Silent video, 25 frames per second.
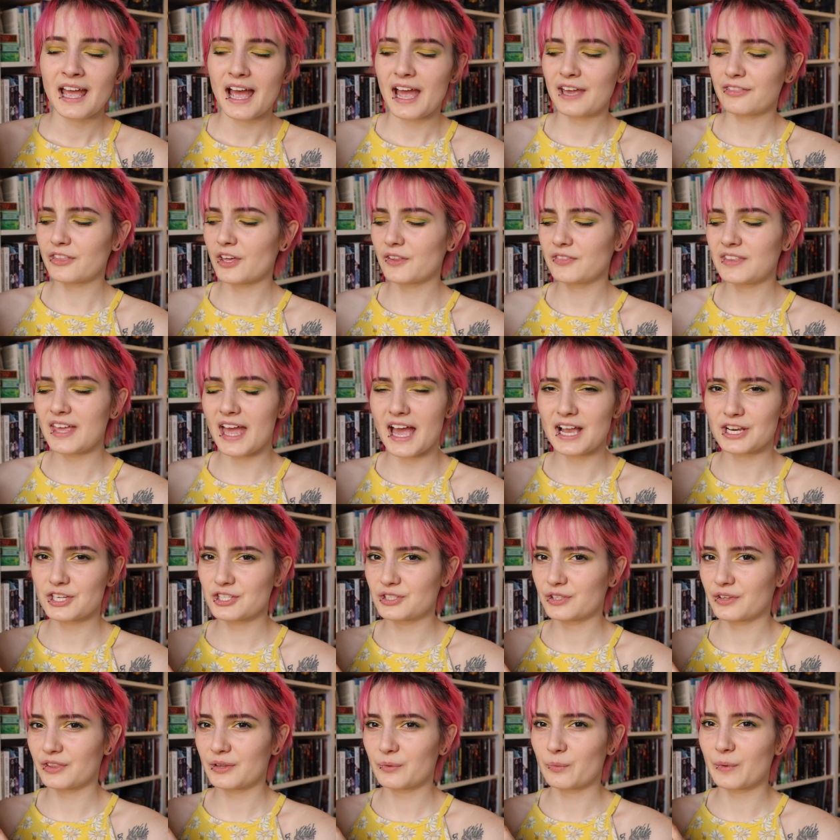I thought the
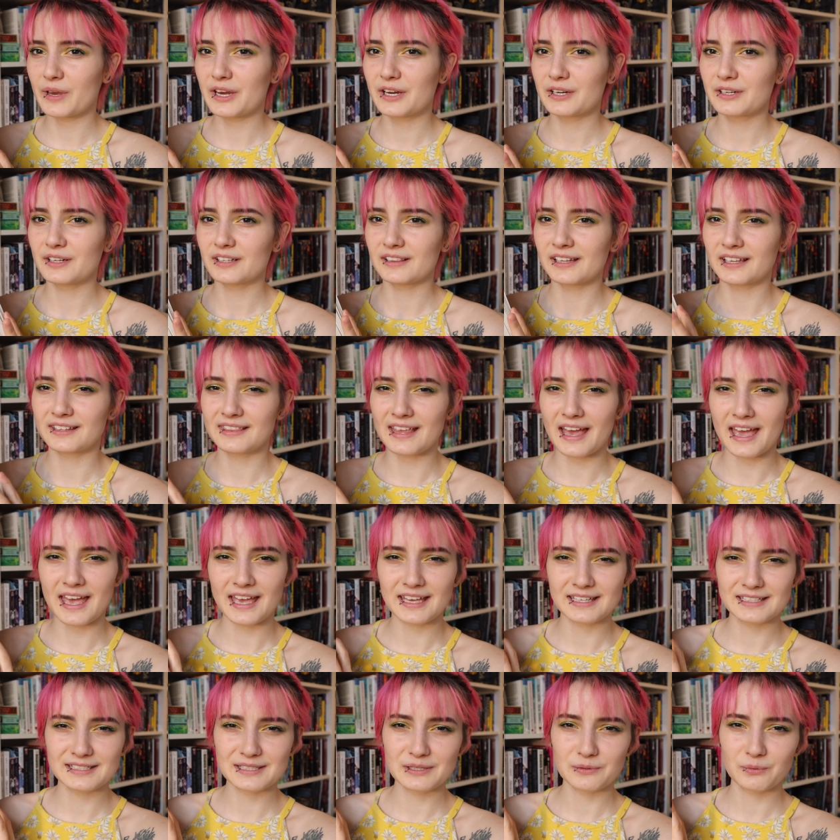action of the weird, like the
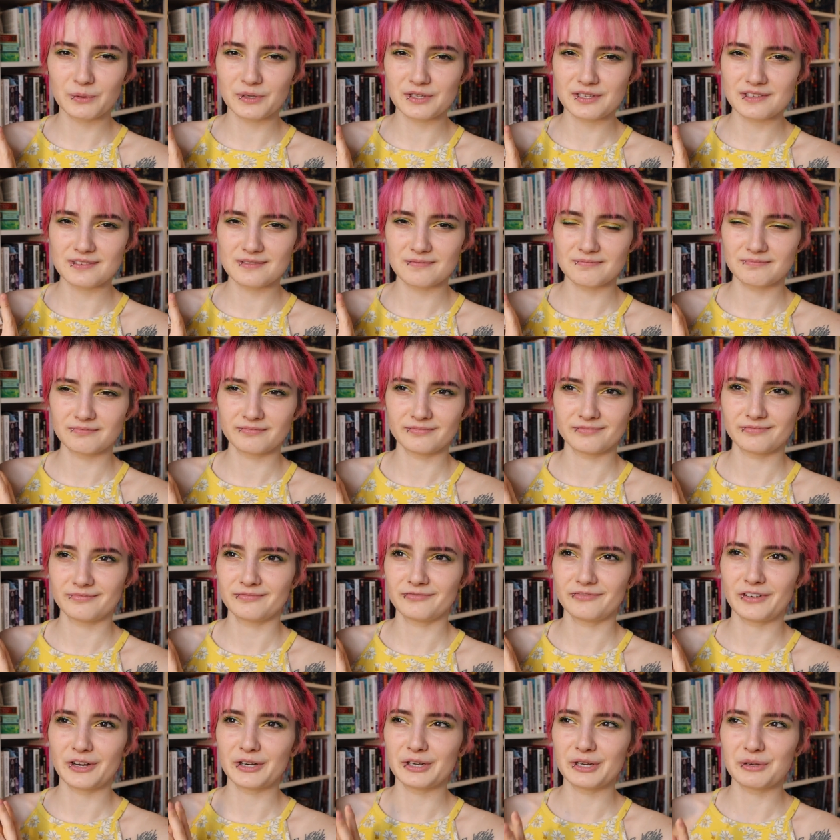end, was
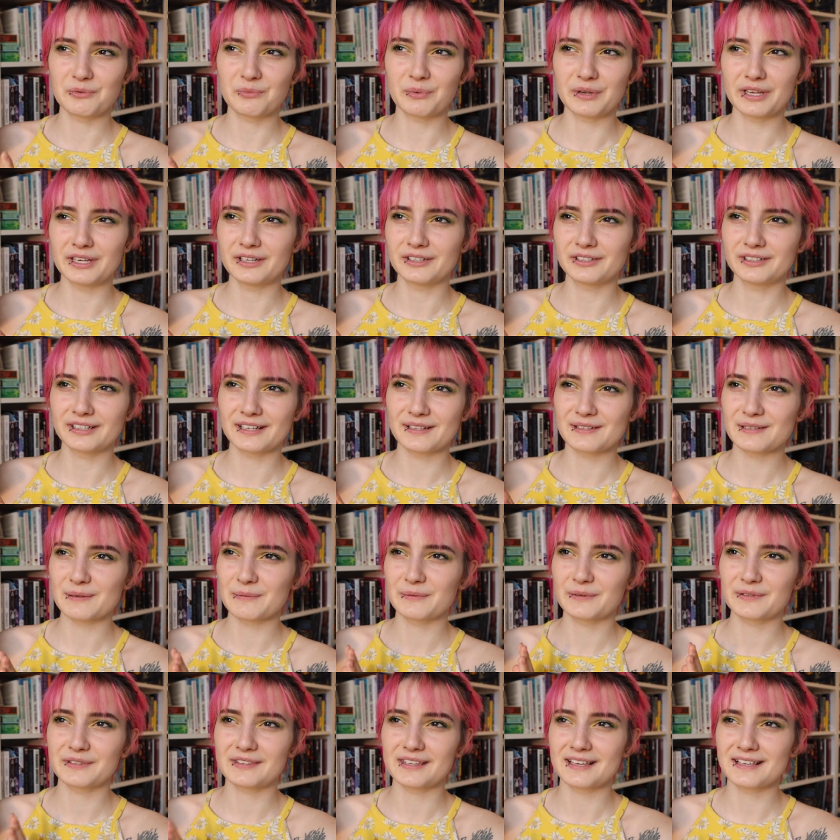very weird, and
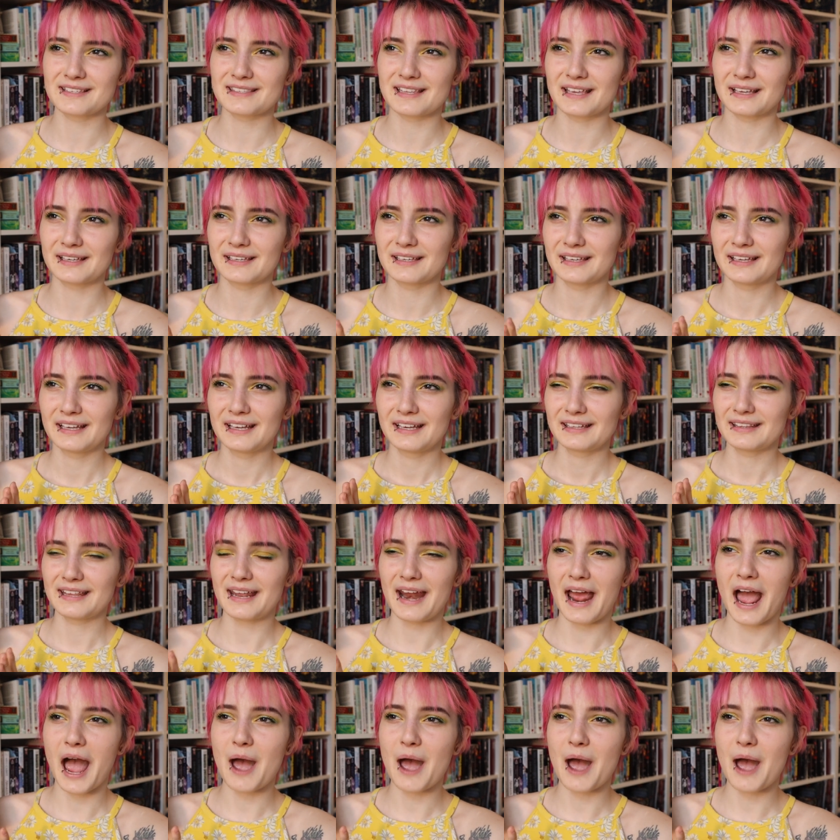some of the things like that